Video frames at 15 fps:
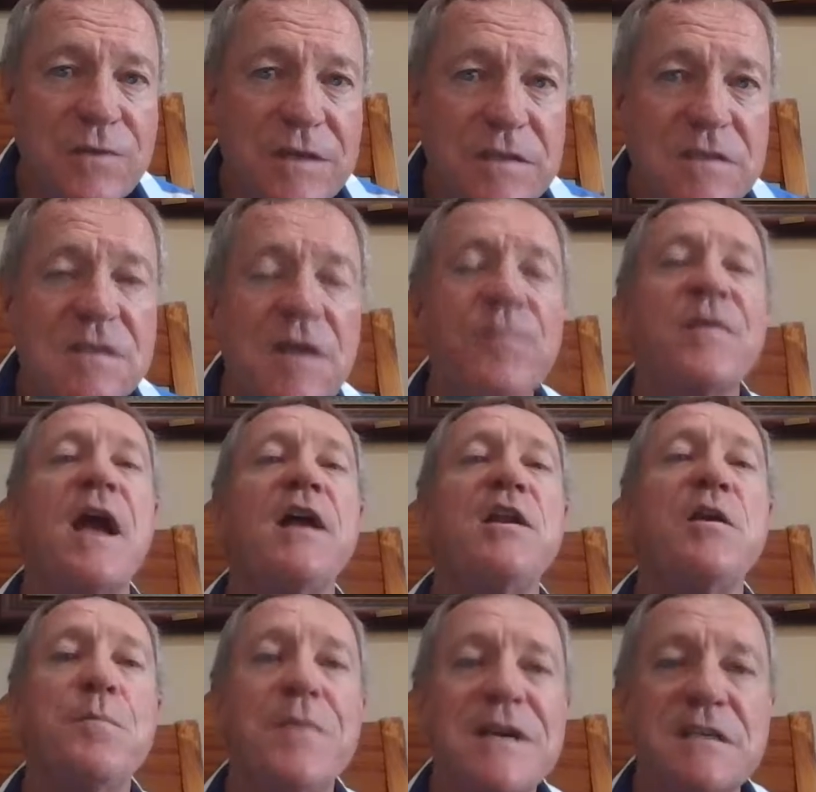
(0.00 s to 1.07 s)
risks, and
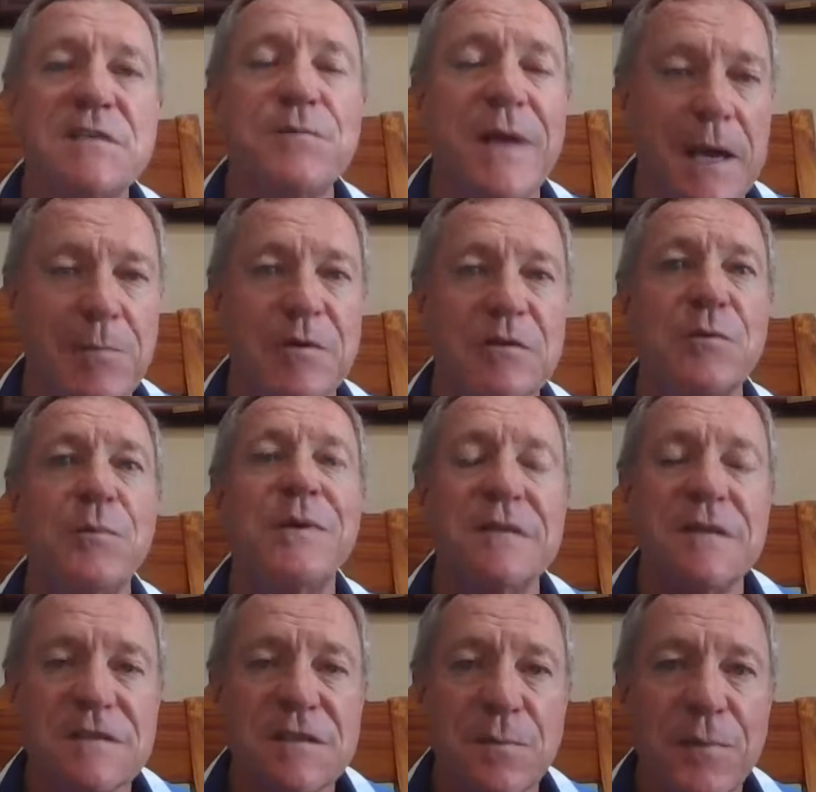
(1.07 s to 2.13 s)
you must be able to
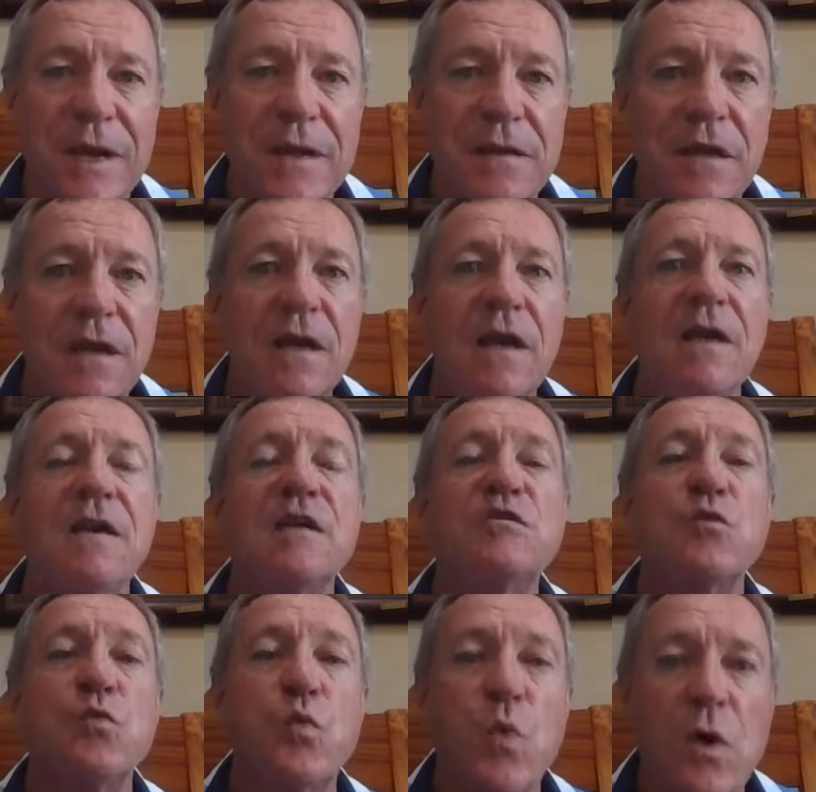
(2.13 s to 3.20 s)
participate in
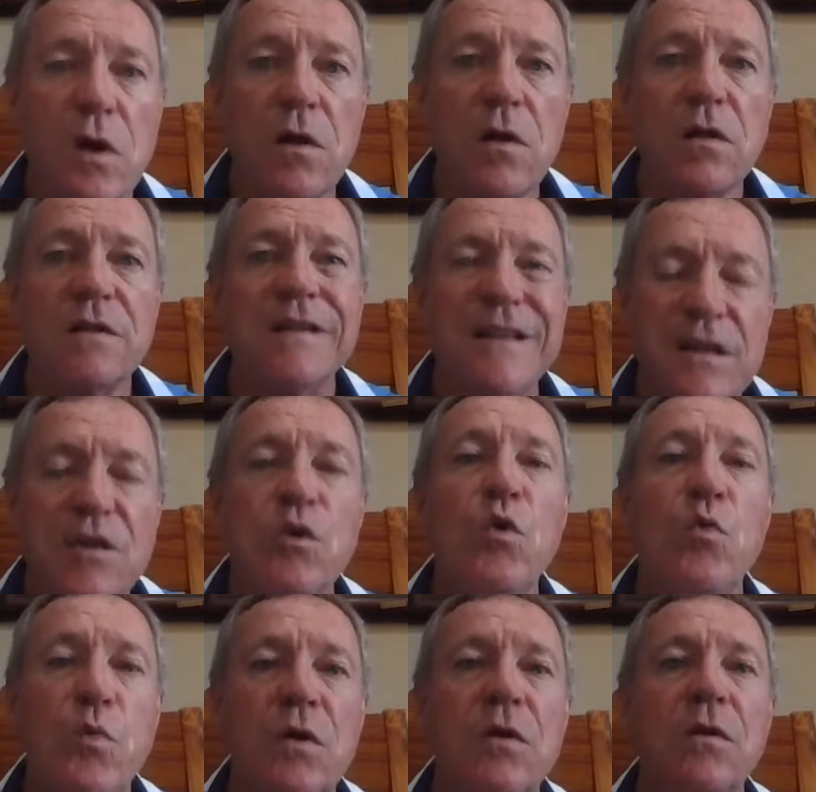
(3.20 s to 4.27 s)
this new
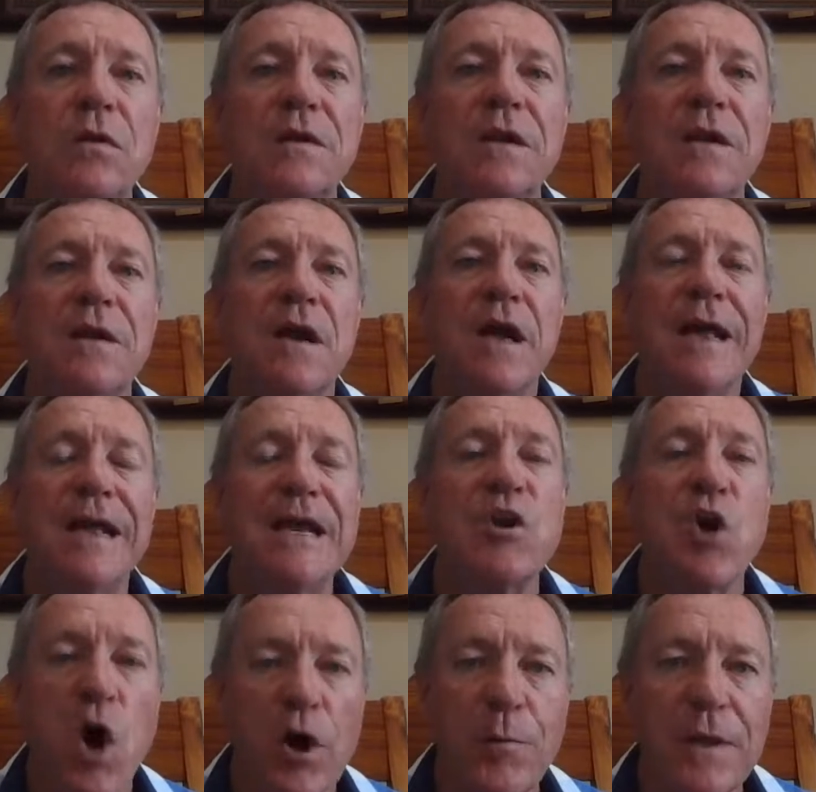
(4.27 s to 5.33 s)
world
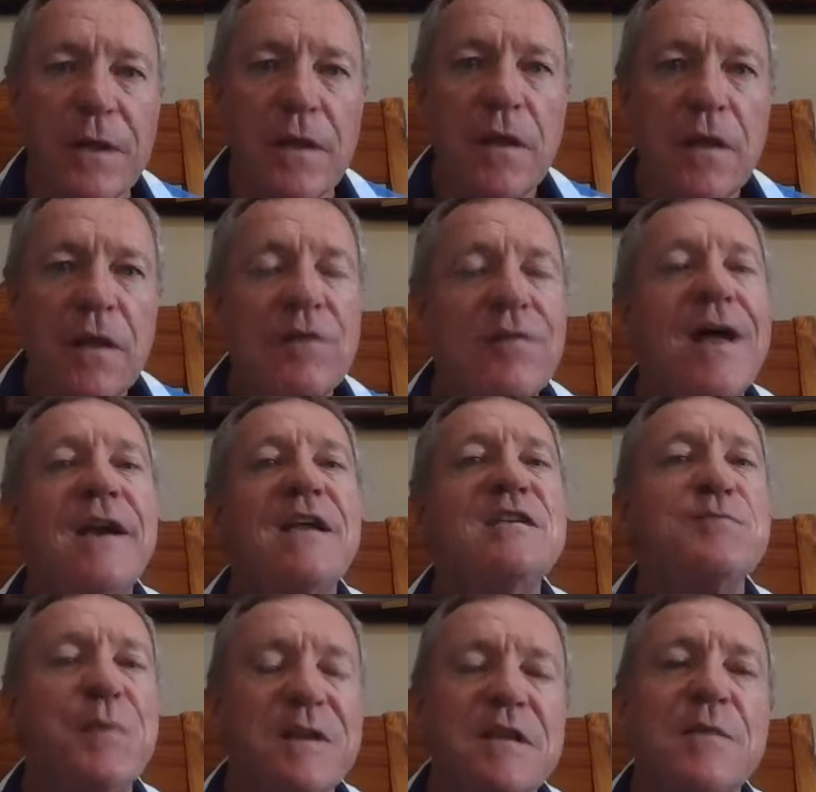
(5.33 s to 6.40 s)
economy that is
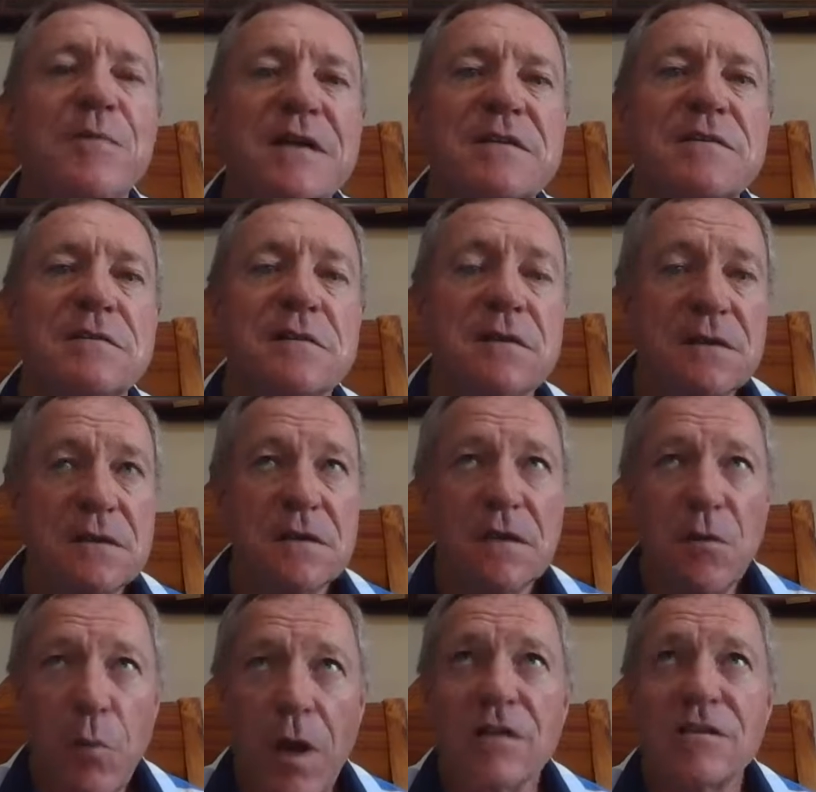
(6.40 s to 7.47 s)
pretty much,
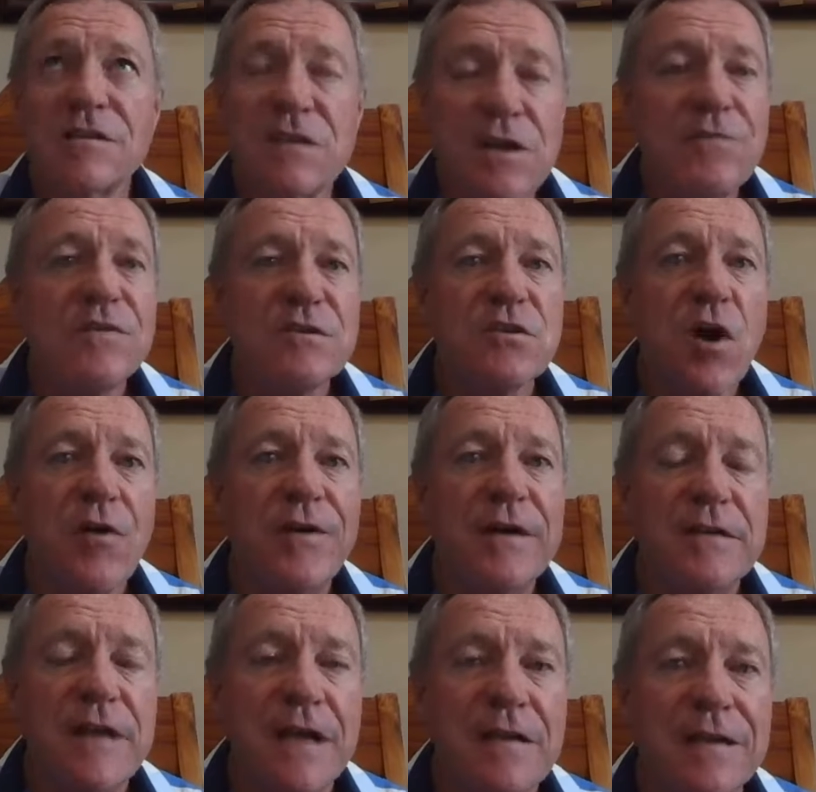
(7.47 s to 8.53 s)
well, service
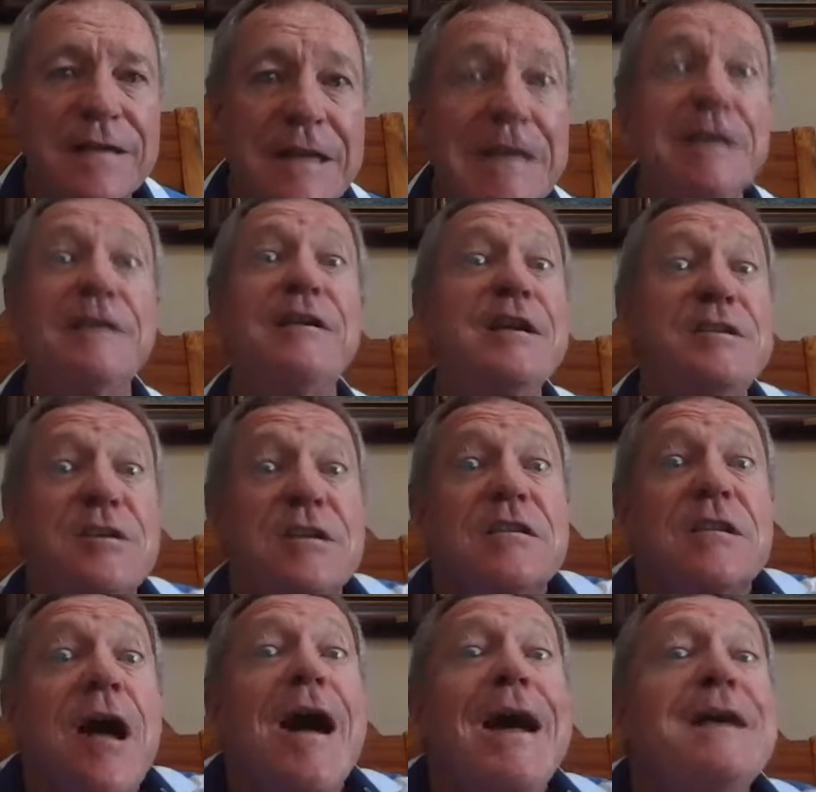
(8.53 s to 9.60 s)
orientated and
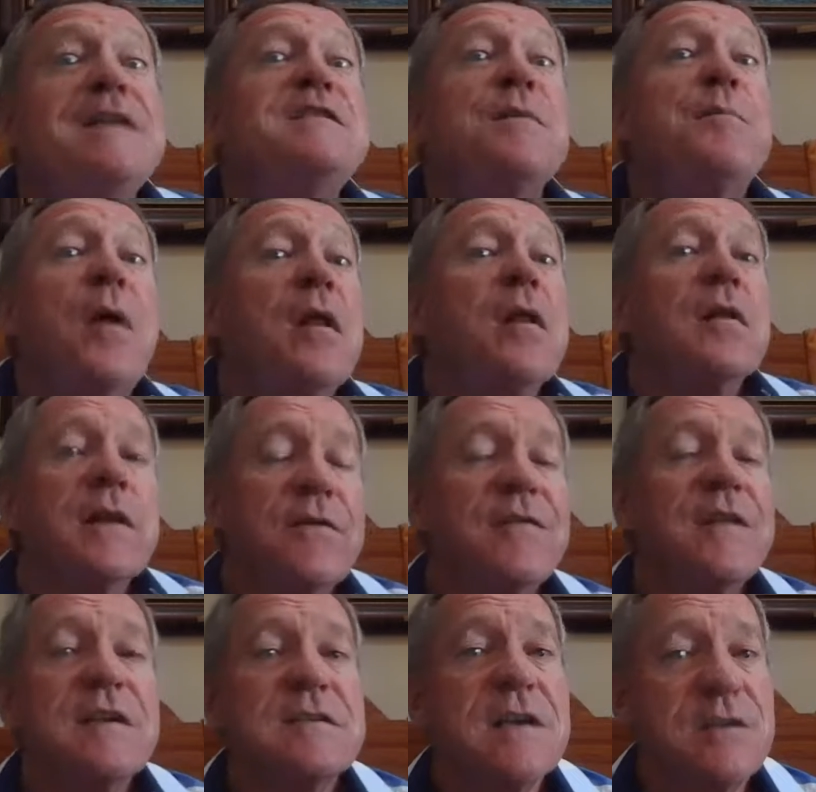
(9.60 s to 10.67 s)
digitizable, if
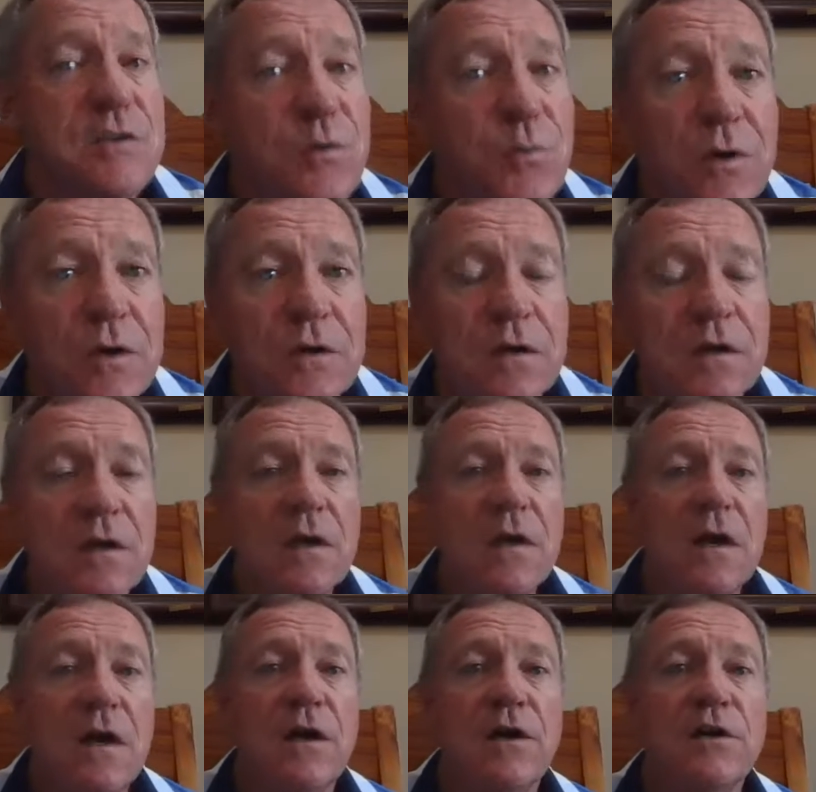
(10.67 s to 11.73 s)
there's such a word,
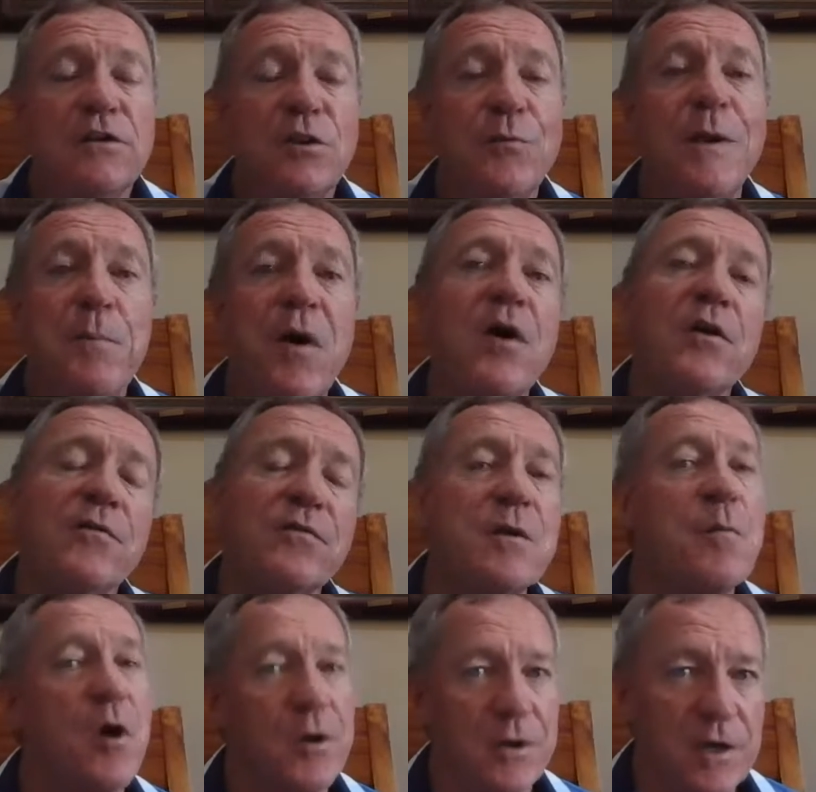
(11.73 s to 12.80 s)
to be part of the
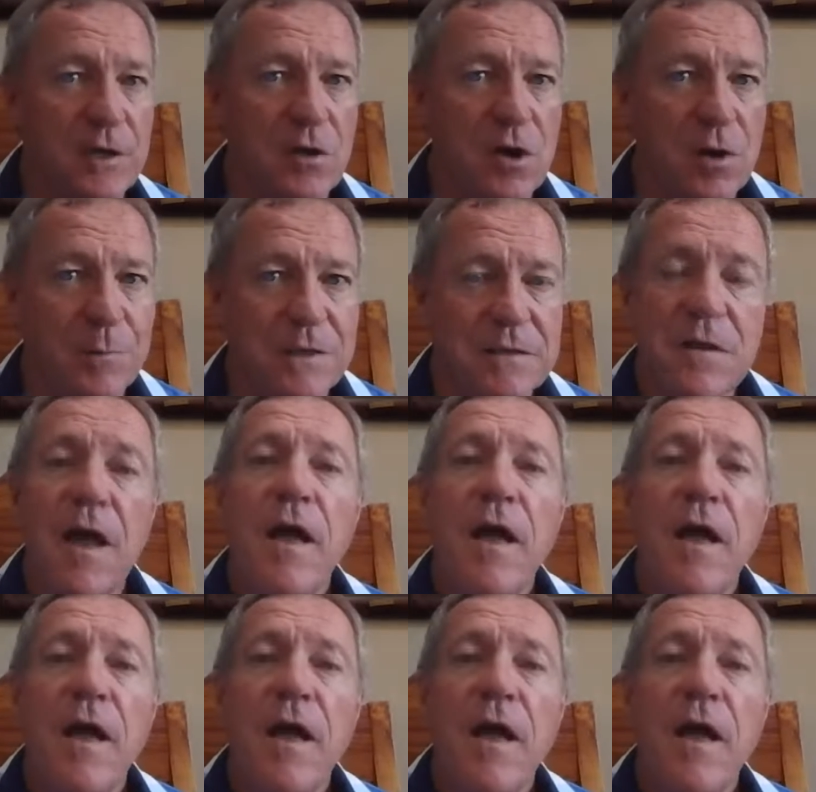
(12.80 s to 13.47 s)
modern economy.